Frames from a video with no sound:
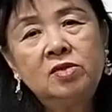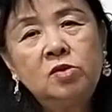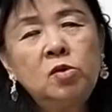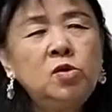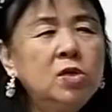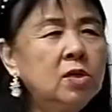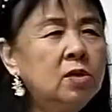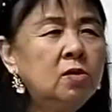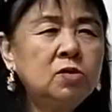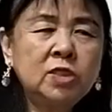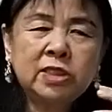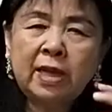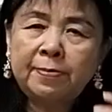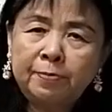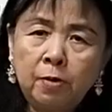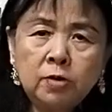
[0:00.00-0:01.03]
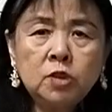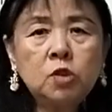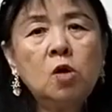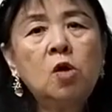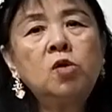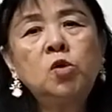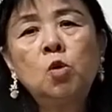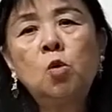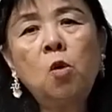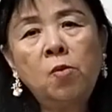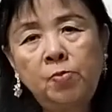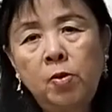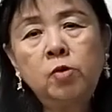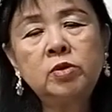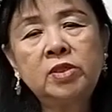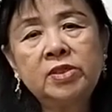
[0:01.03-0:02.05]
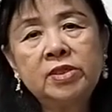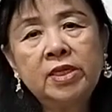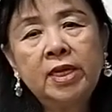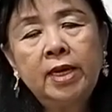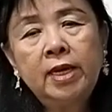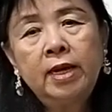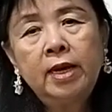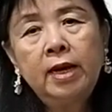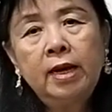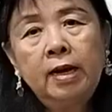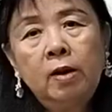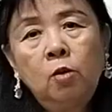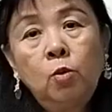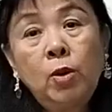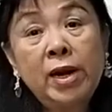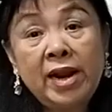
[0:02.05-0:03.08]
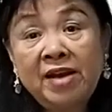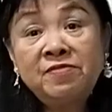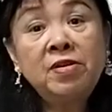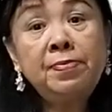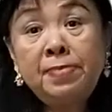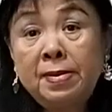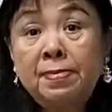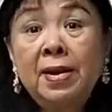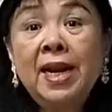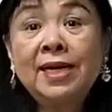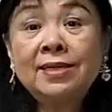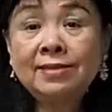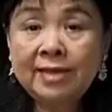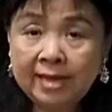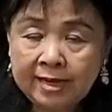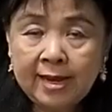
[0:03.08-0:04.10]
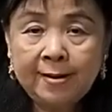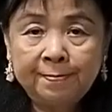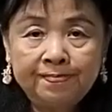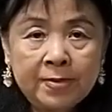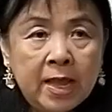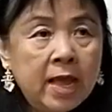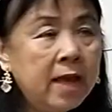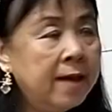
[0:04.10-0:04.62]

So you support or you oppose whatever people are saying.